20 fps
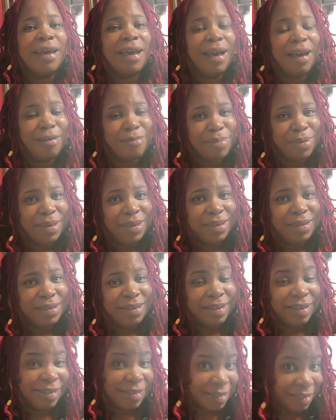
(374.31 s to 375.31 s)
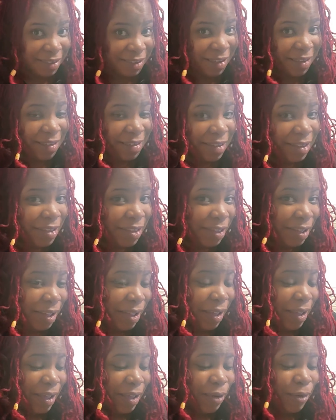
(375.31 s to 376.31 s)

I've been consistently